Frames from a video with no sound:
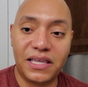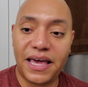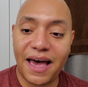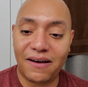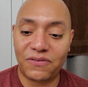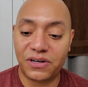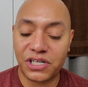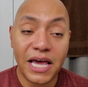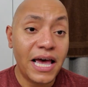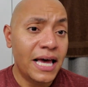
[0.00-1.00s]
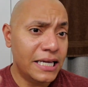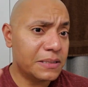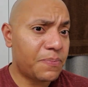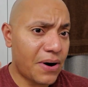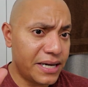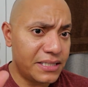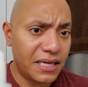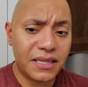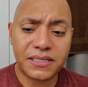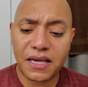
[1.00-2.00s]
the average. It is
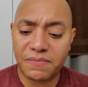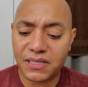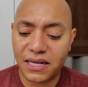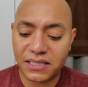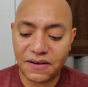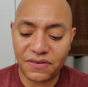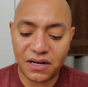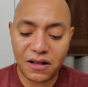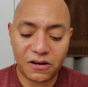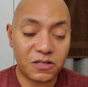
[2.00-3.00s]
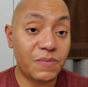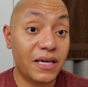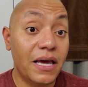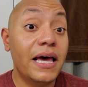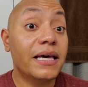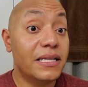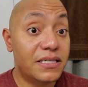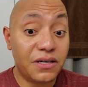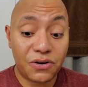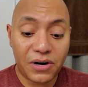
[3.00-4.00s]
pricey. This comes in at $70, but
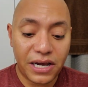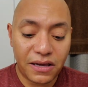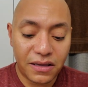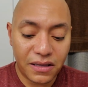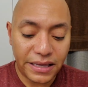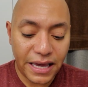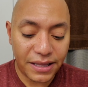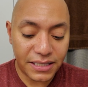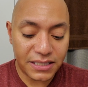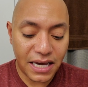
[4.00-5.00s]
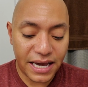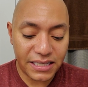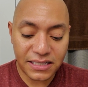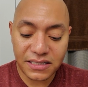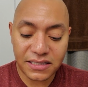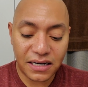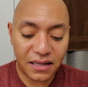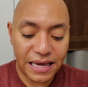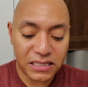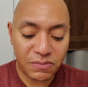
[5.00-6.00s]
considering the size, this is going to
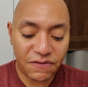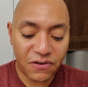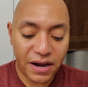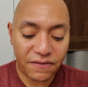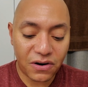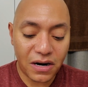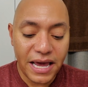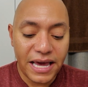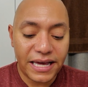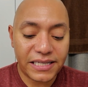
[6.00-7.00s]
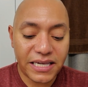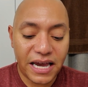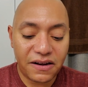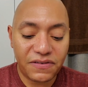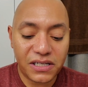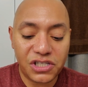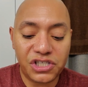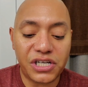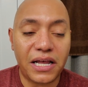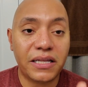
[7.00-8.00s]
last me forever. It's kind of a
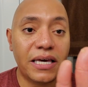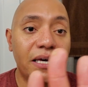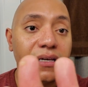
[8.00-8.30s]
jelly